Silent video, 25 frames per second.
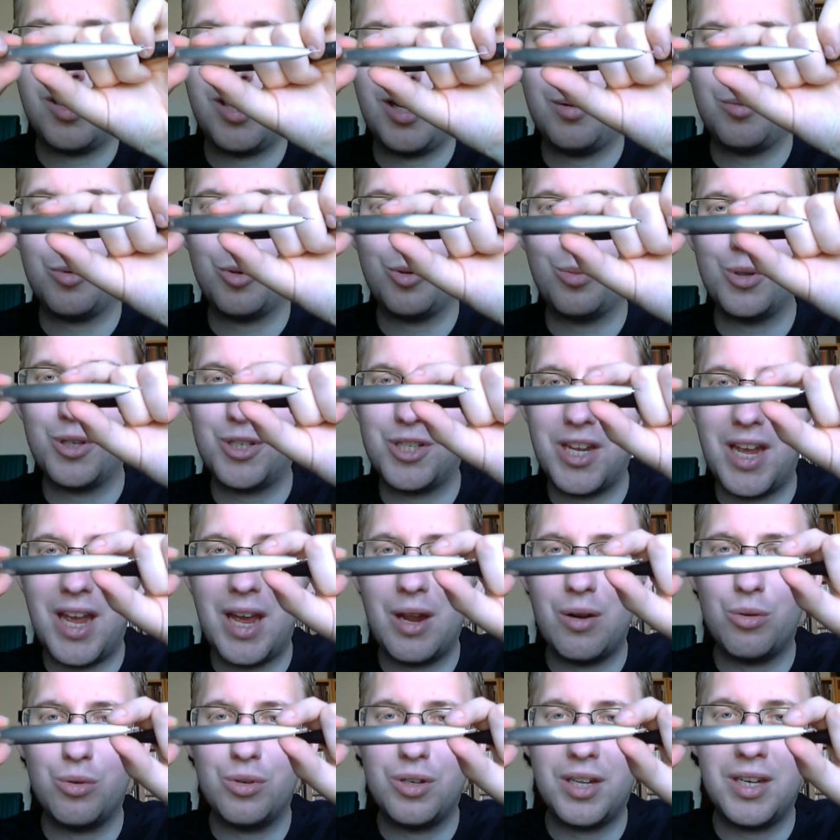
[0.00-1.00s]
I would almost say
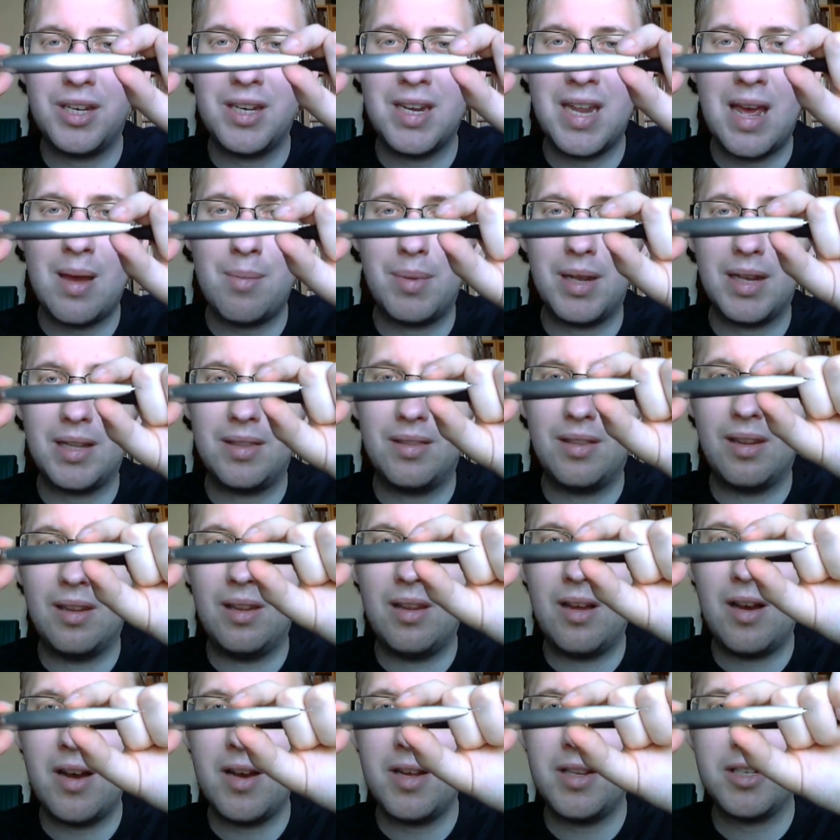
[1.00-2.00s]
aerodynamic. The
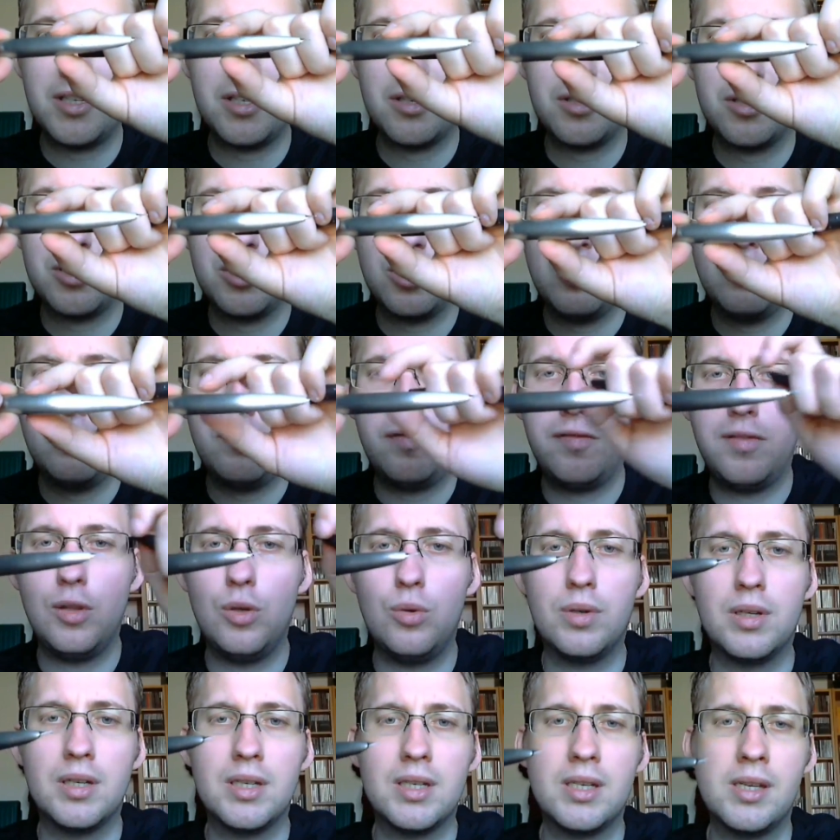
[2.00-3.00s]
lines are so
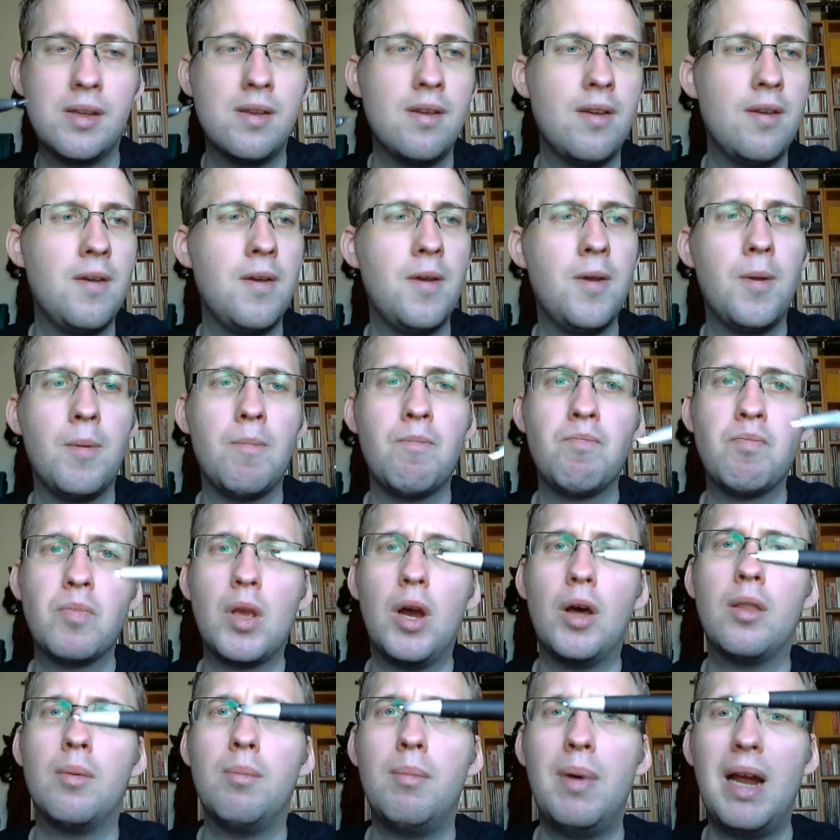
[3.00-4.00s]
fluent.
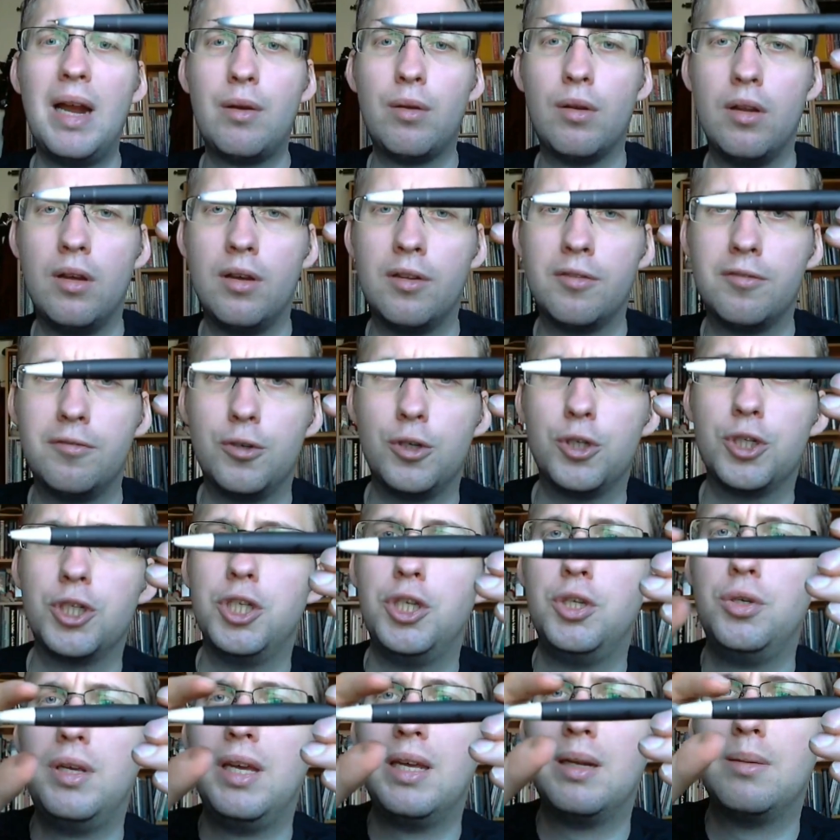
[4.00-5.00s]
On the Makrolon version,
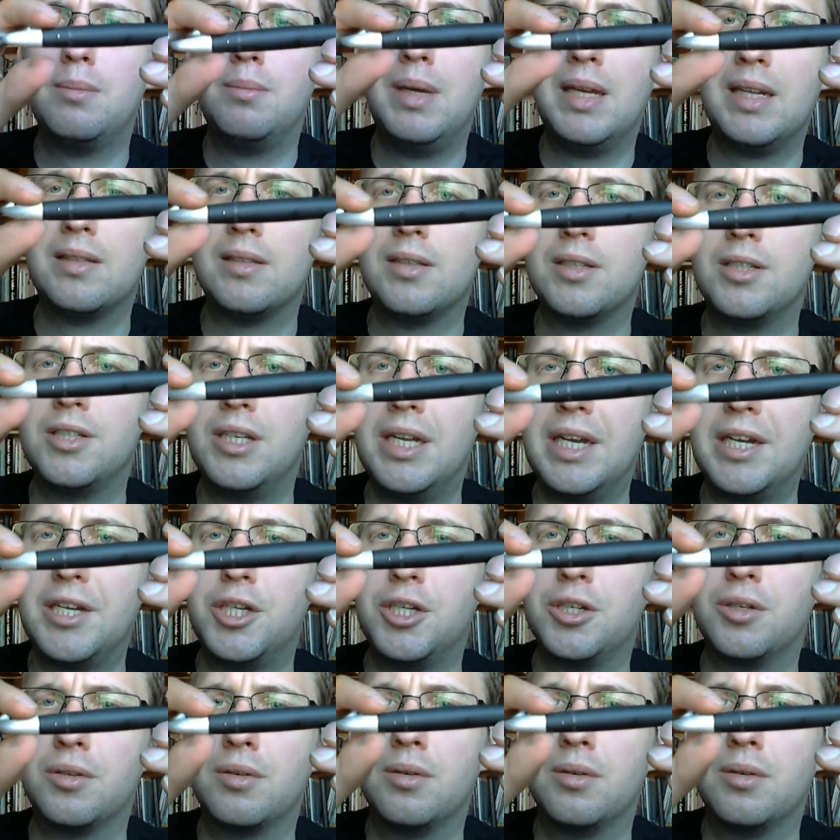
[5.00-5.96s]
you get a metal section,